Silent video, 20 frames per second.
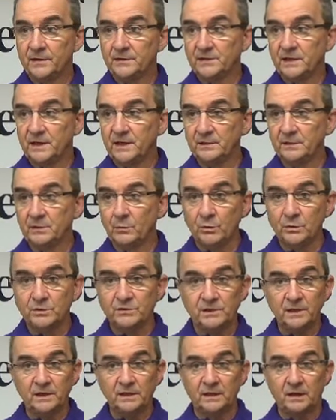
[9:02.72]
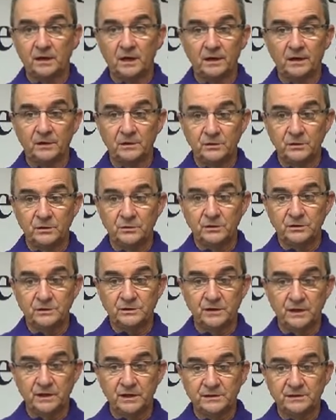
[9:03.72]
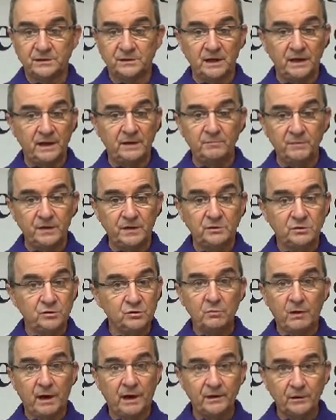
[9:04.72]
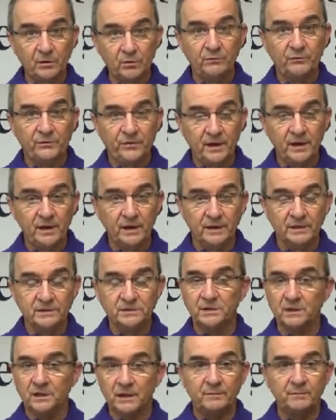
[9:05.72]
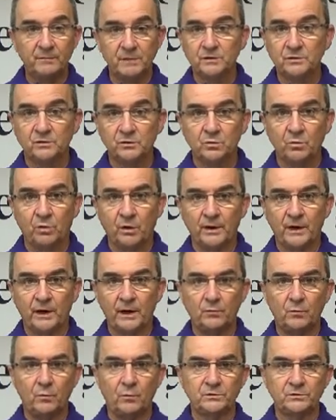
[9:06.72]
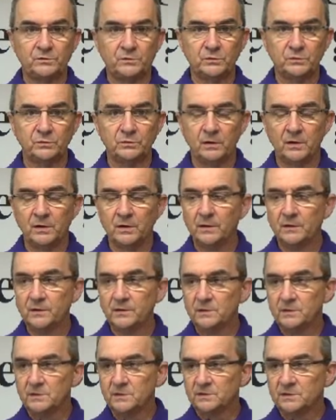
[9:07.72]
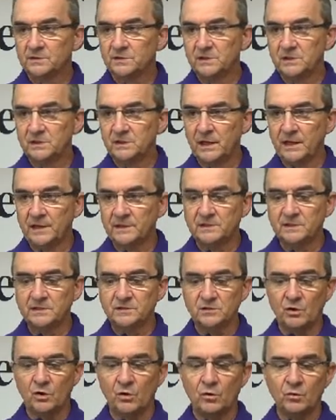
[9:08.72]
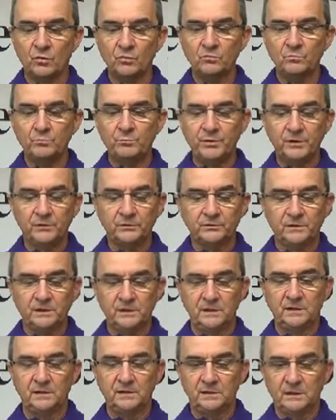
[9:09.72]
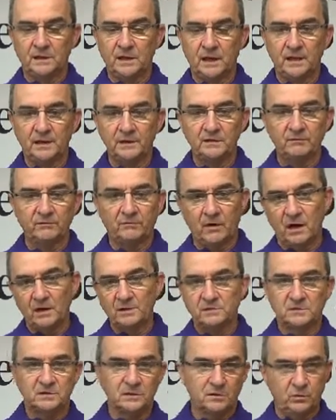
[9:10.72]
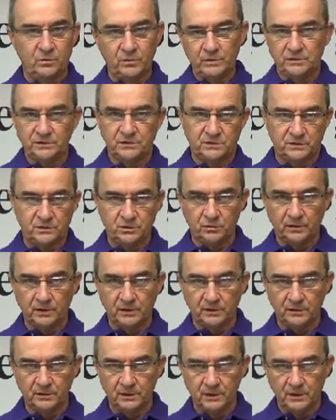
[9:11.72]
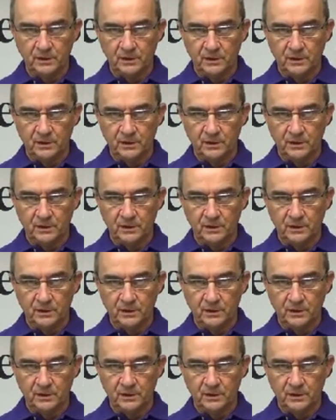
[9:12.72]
is that the worst thing that God can do is, is to let me do my own thing, is to let me do what I want to. Sin has its own built-in kind of consequence to it.